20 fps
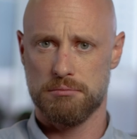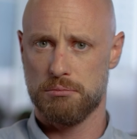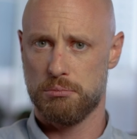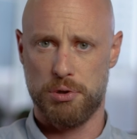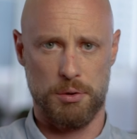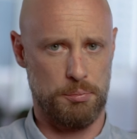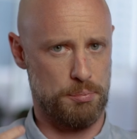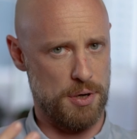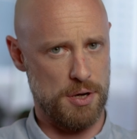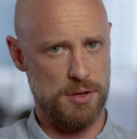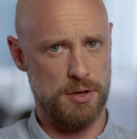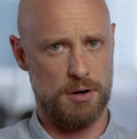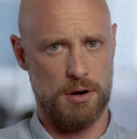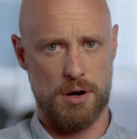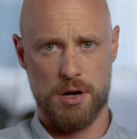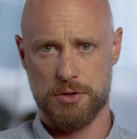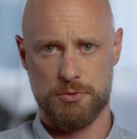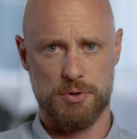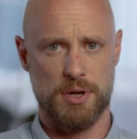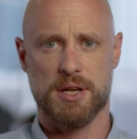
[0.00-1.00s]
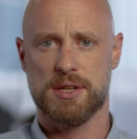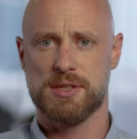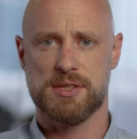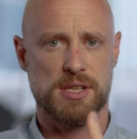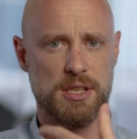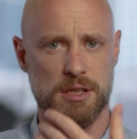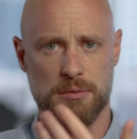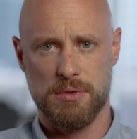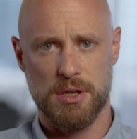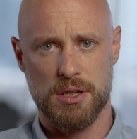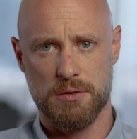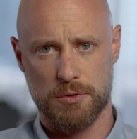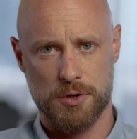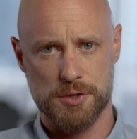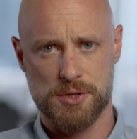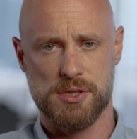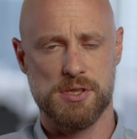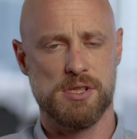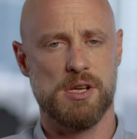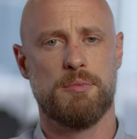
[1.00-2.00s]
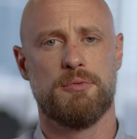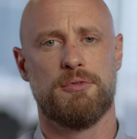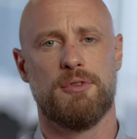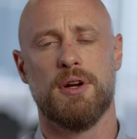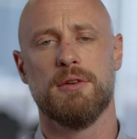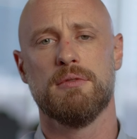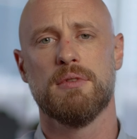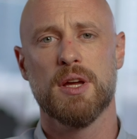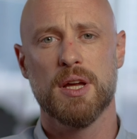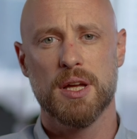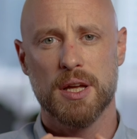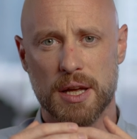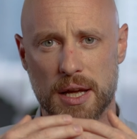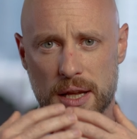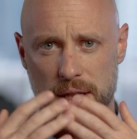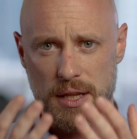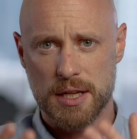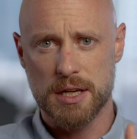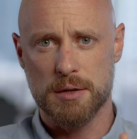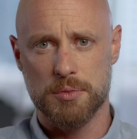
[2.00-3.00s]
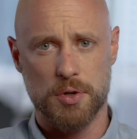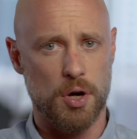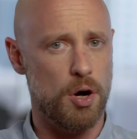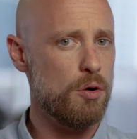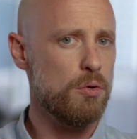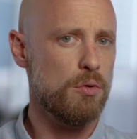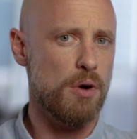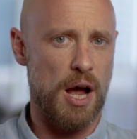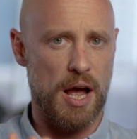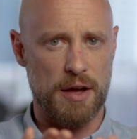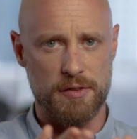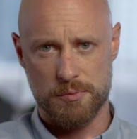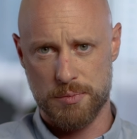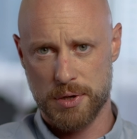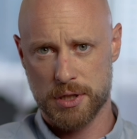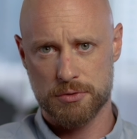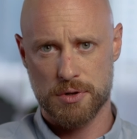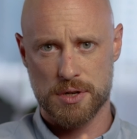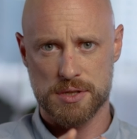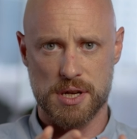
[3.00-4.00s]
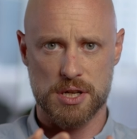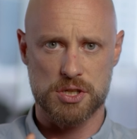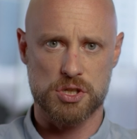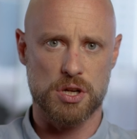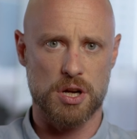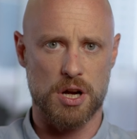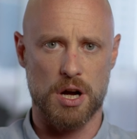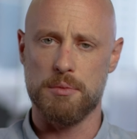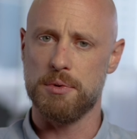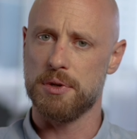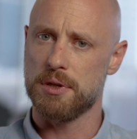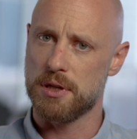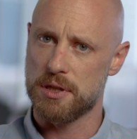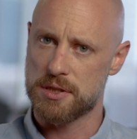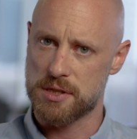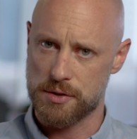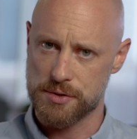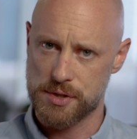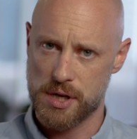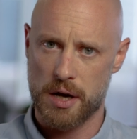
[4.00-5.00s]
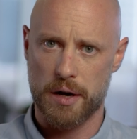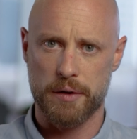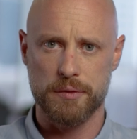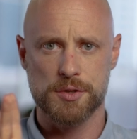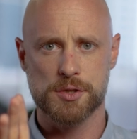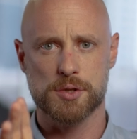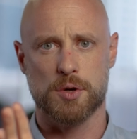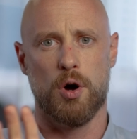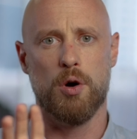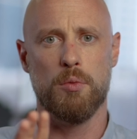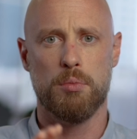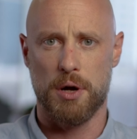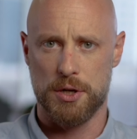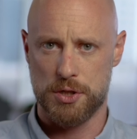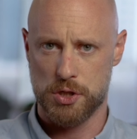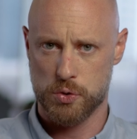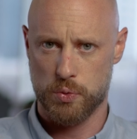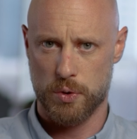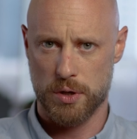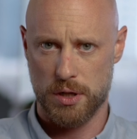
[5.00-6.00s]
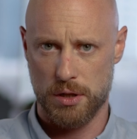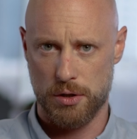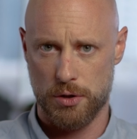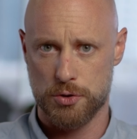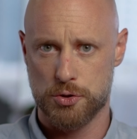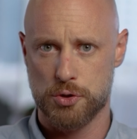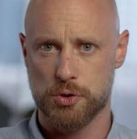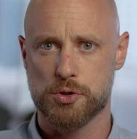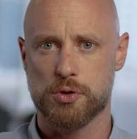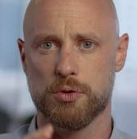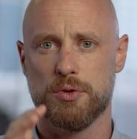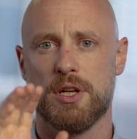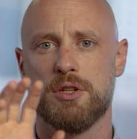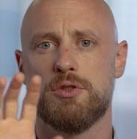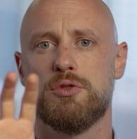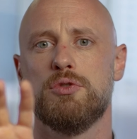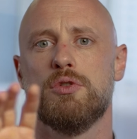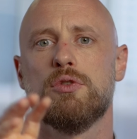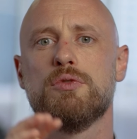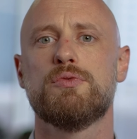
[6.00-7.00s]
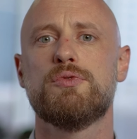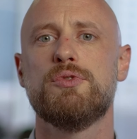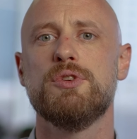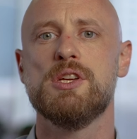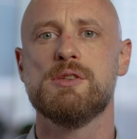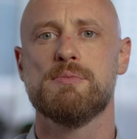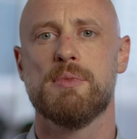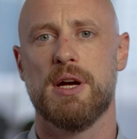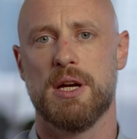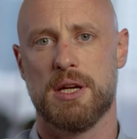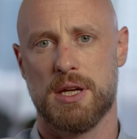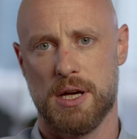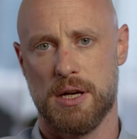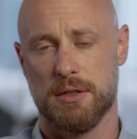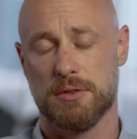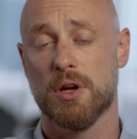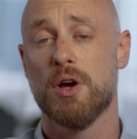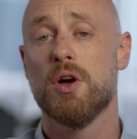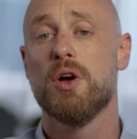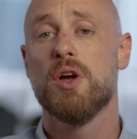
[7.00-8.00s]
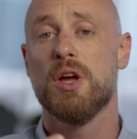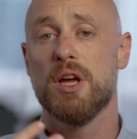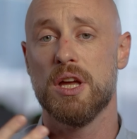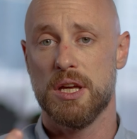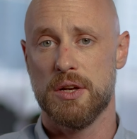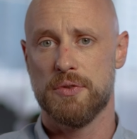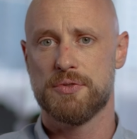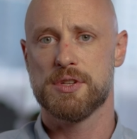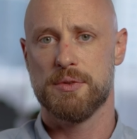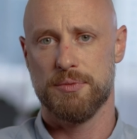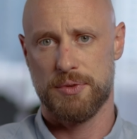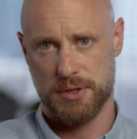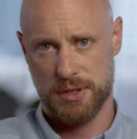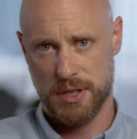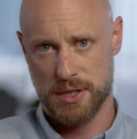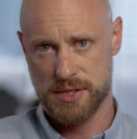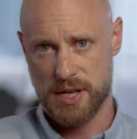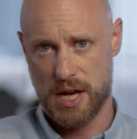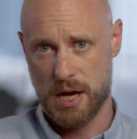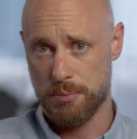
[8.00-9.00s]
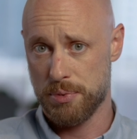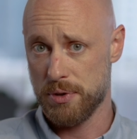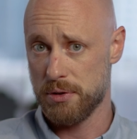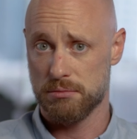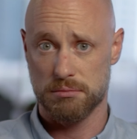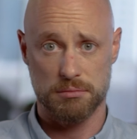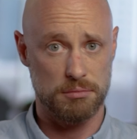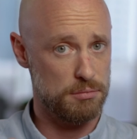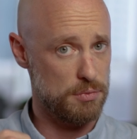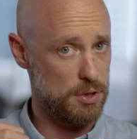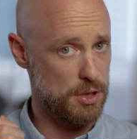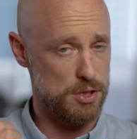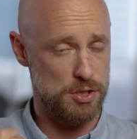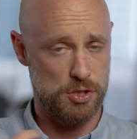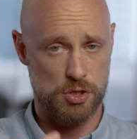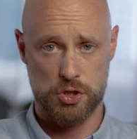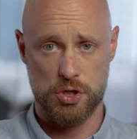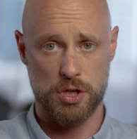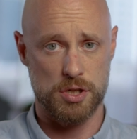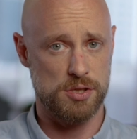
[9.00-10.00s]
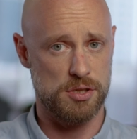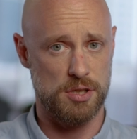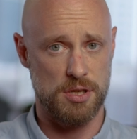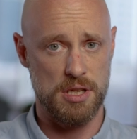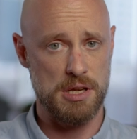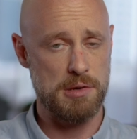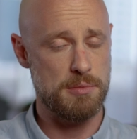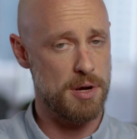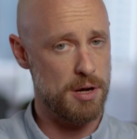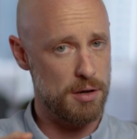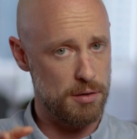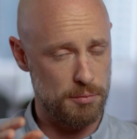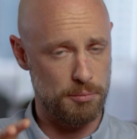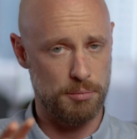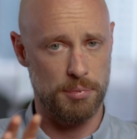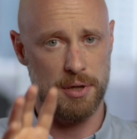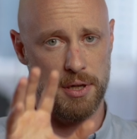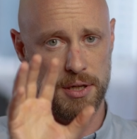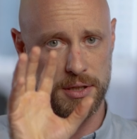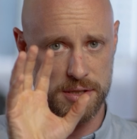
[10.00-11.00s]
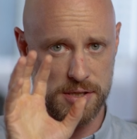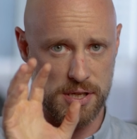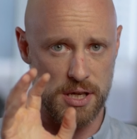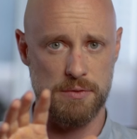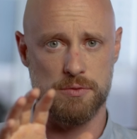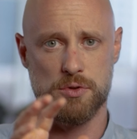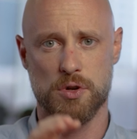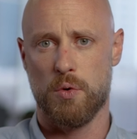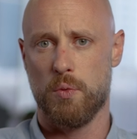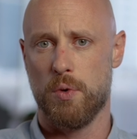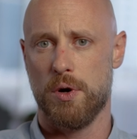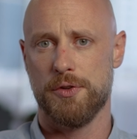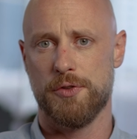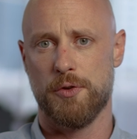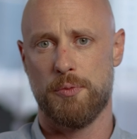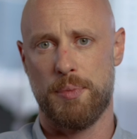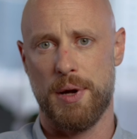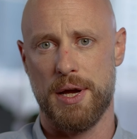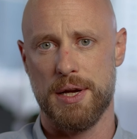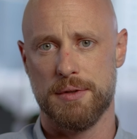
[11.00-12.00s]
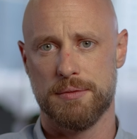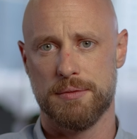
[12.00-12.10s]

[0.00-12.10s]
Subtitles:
Prepare the contract, send him the invoices up front, and let him know, I have a big transaction coming, it's outside of the scope, I just want to alert you so that you don't freeze my account if something does happen. It's just an email, but it saves you a world of pain.